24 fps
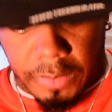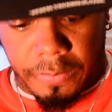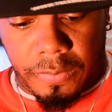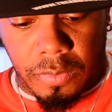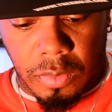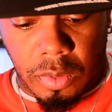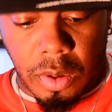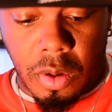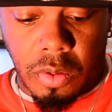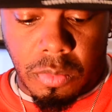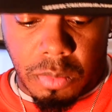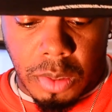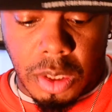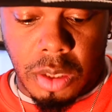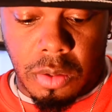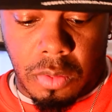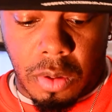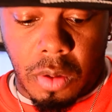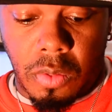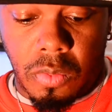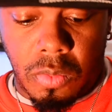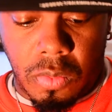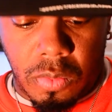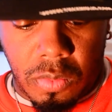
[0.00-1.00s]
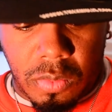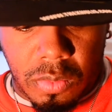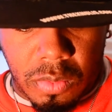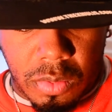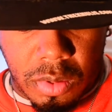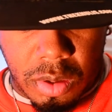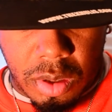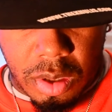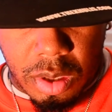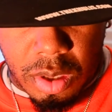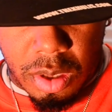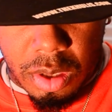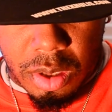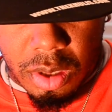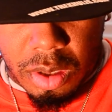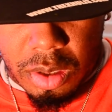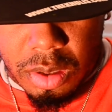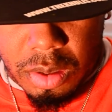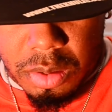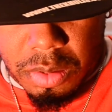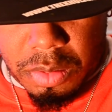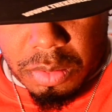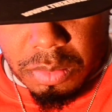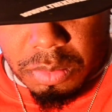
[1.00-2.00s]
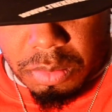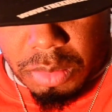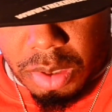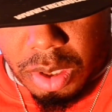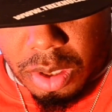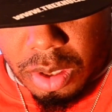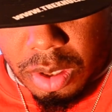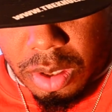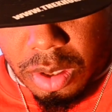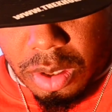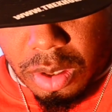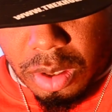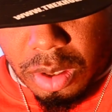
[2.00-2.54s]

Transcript: if you know me, you know, but